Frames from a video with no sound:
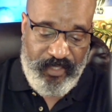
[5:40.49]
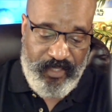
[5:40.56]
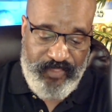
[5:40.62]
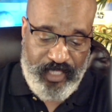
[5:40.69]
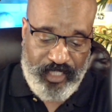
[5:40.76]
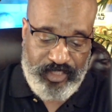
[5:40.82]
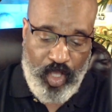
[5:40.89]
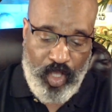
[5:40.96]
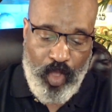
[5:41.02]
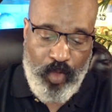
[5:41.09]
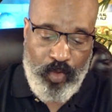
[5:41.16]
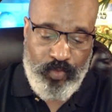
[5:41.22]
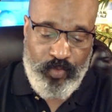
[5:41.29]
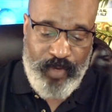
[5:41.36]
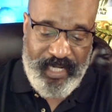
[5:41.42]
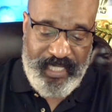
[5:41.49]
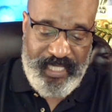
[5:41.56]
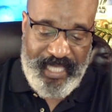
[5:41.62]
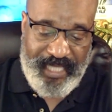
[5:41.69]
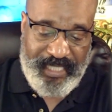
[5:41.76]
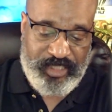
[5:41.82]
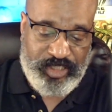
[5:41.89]
that is
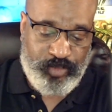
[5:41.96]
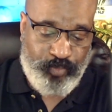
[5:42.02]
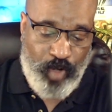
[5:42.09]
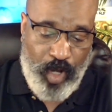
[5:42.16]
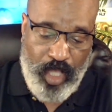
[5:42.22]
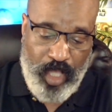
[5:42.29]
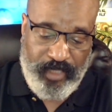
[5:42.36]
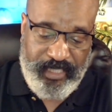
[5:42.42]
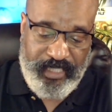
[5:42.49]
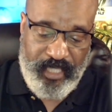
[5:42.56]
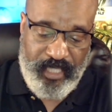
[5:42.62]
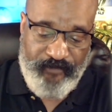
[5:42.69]
already a sprawling